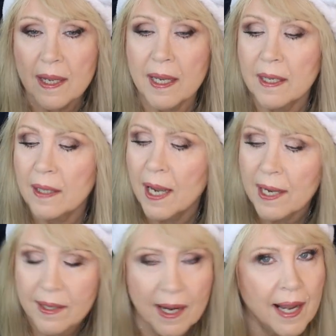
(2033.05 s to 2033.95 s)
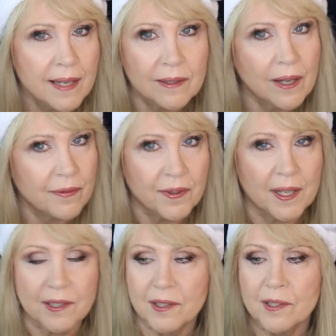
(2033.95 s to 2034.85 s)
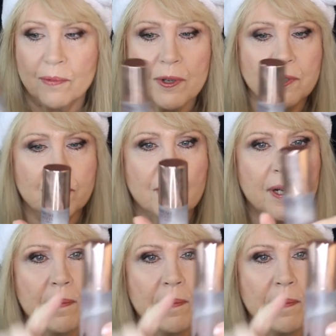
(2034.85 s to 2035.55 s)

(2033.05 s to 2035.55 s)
And I love this. This works good.